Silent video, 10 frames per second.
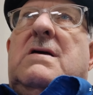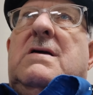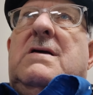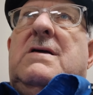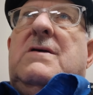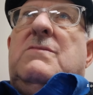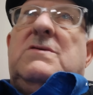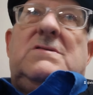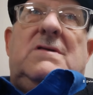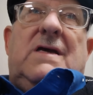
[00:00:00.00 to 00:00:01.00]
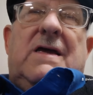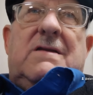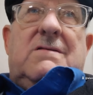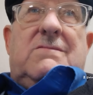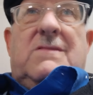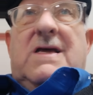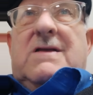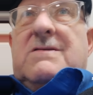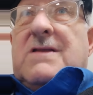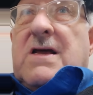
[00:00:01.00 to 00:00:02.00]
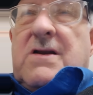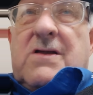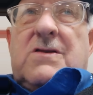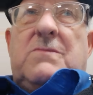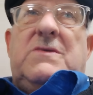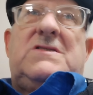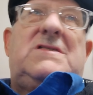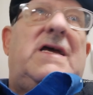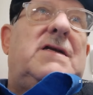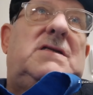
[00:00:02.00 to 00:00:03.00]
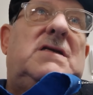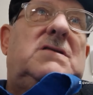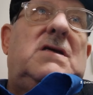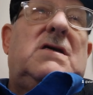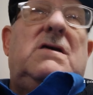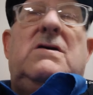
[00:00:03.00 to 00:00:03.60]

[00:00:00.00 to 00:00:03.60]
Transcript: it was, and another mistake that the